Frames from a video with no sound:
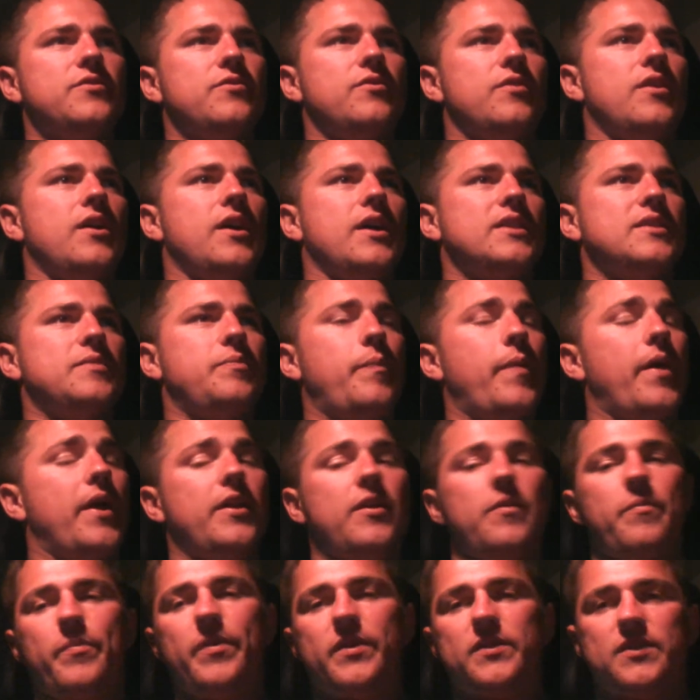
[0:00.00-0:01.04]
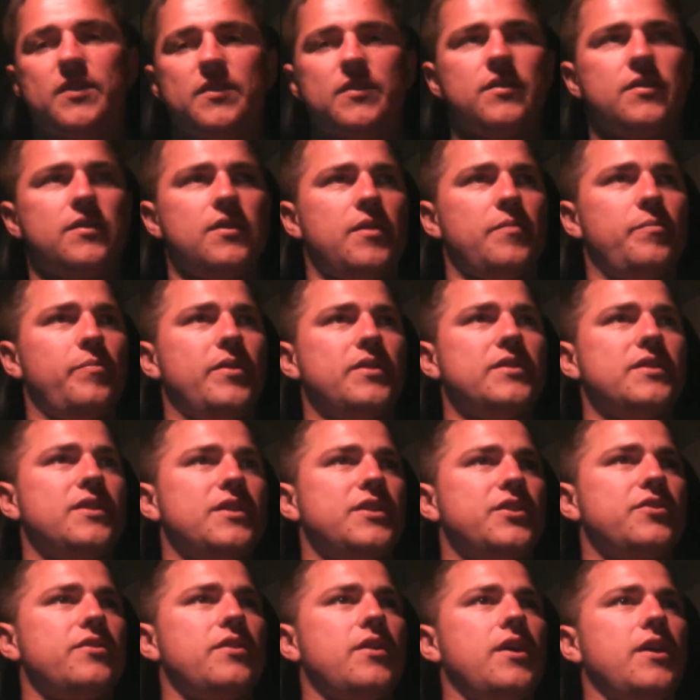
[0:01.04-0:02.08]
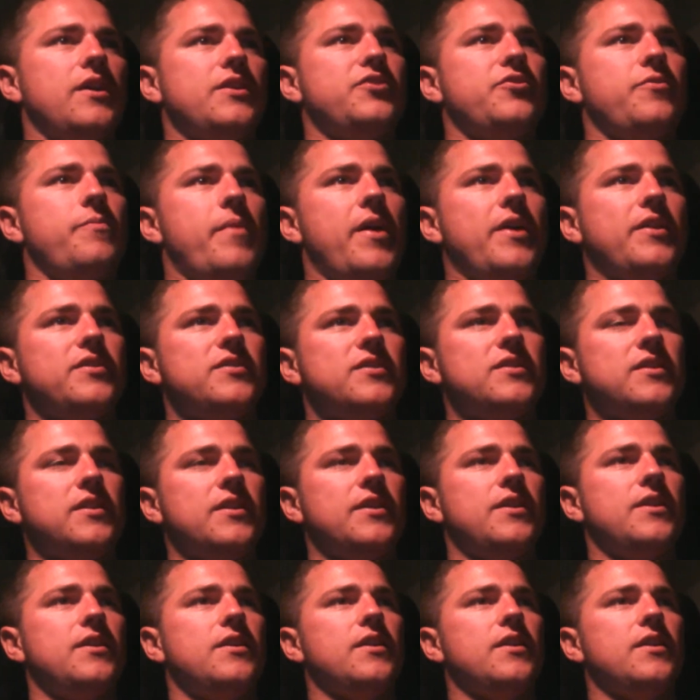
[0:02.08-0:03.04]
to uh, expand your business, business uh, tremendously.